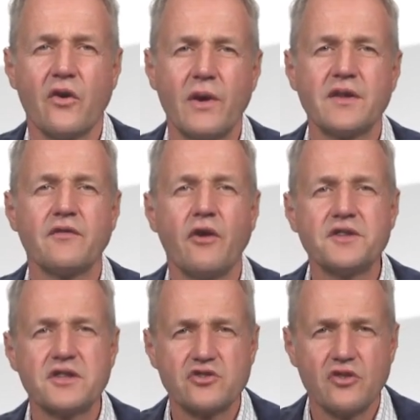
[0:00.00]
where the
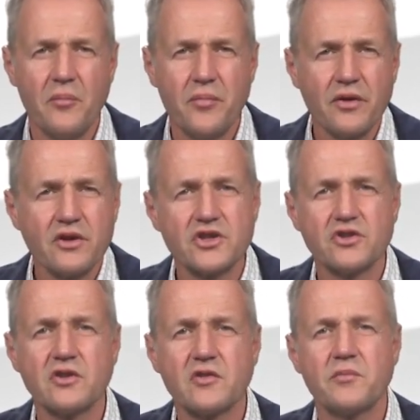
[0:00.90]
voltage drop
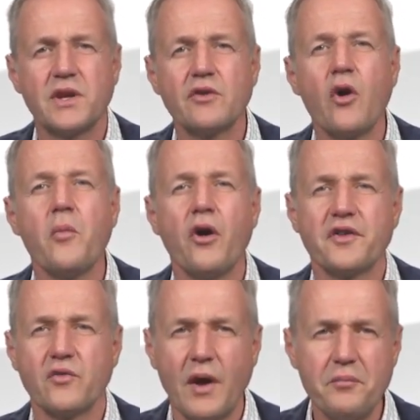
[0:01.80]
should be no more
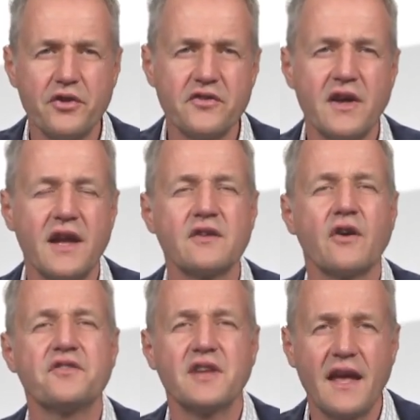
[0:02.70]
than 1%,
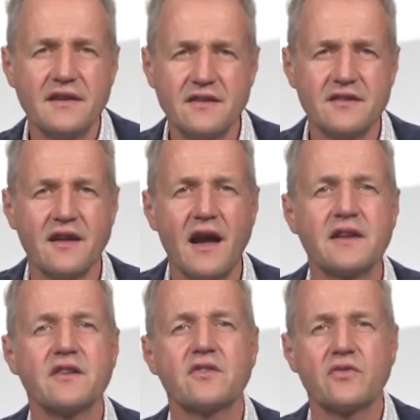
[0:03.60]
on the AC
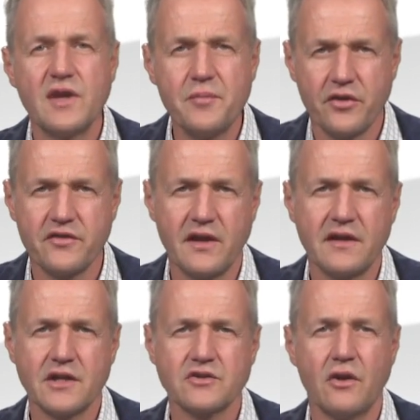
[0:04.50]
side 3%
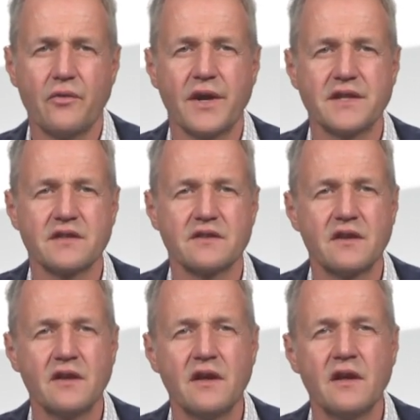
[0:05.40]
are tolerated.
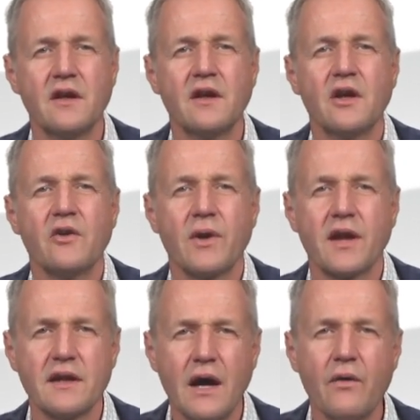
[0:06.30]
We
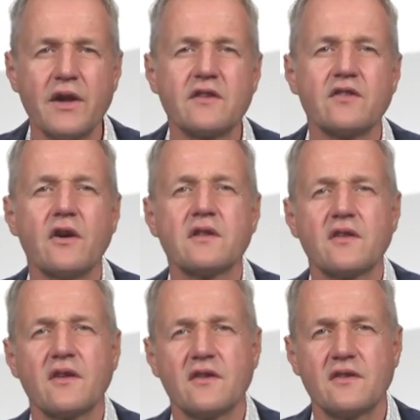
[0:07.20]
can now
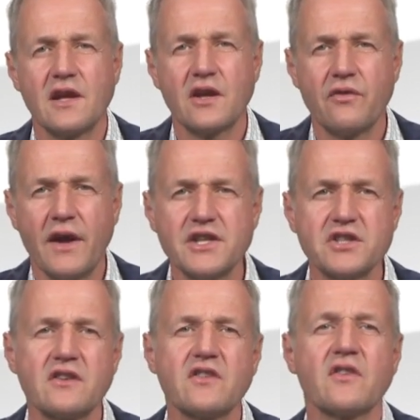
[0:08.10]
insert the
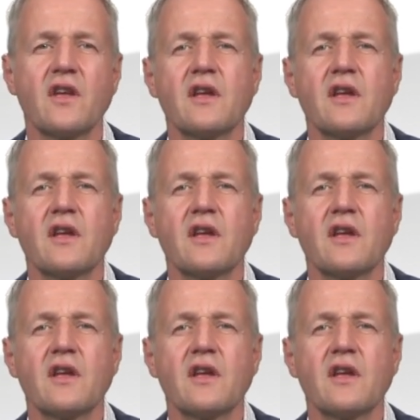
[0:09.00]
equations